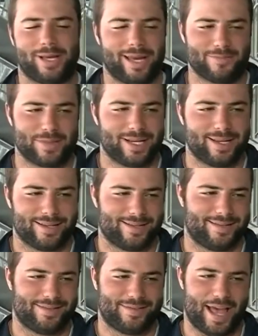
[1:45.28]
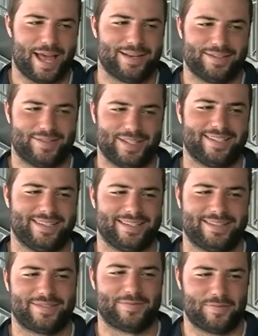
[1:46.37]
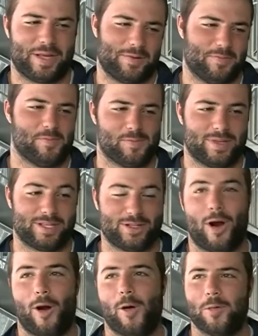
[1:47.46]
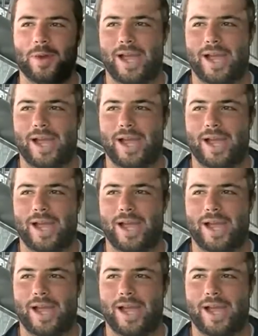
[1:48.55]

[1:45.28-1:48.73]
really hit me that this is our home